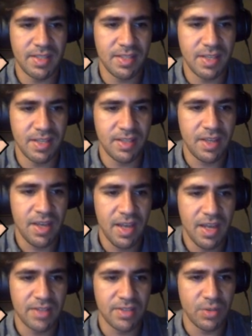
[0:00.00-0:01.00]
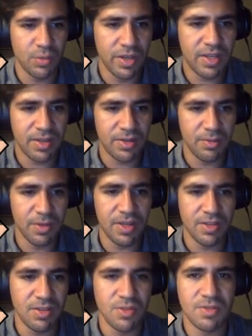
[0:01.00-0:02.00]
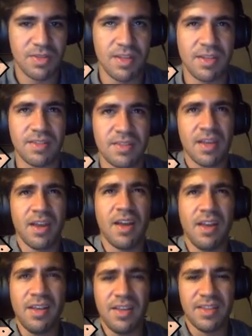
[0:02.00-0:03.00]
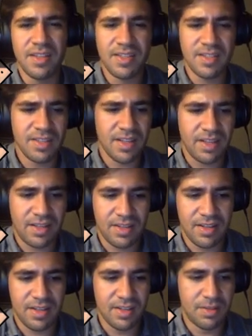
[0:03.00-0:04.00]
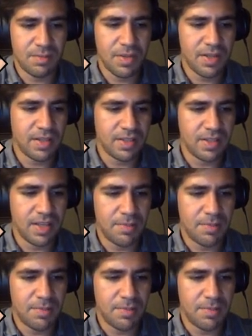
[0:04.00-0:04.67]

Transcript: state. Ta-da. And so we could use this. This is like being on an